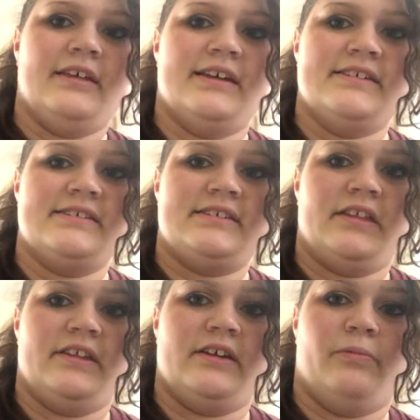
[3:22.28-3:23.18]
is
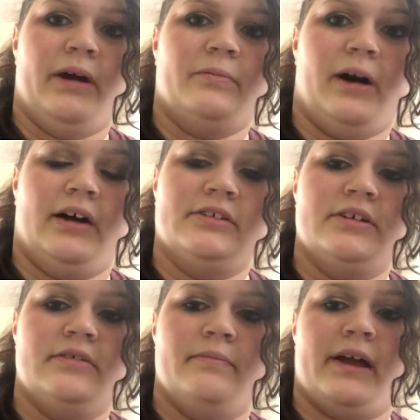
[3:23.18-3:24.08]
the Wet n Wild
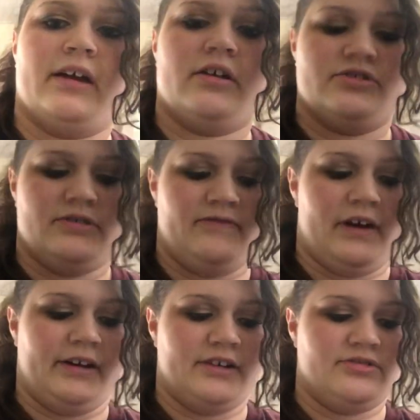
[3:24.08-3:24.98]
Mega Cushion
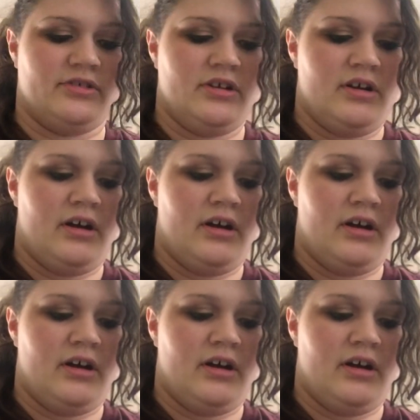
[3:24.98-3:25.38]
Foundation.